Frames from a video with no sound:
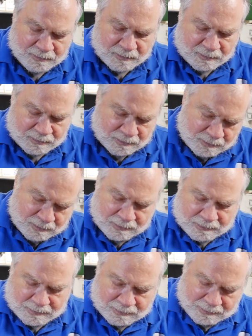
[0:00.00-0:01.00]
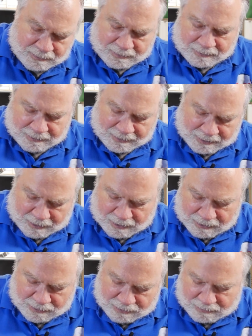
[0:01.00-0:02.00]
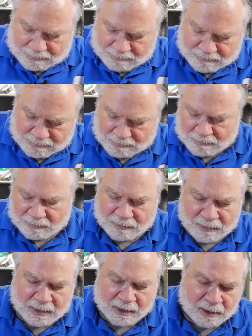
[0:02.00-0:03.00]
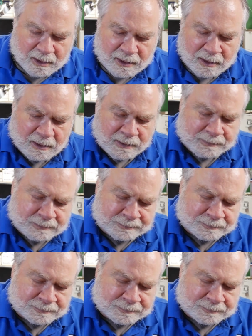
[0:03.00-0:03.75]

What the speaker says: [no speech]